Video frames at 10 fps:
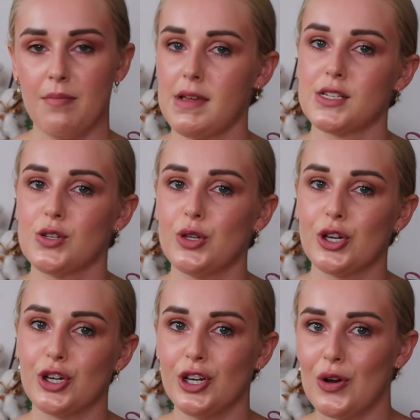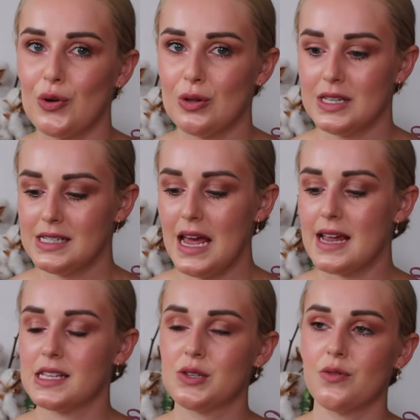makes you look good all
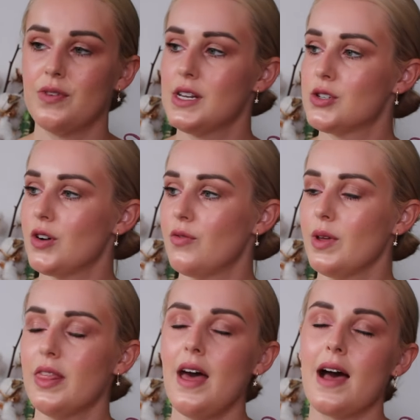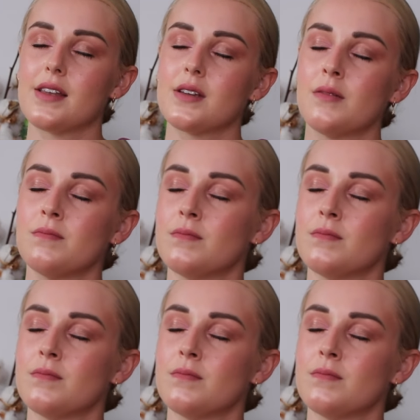day. So finish off with that.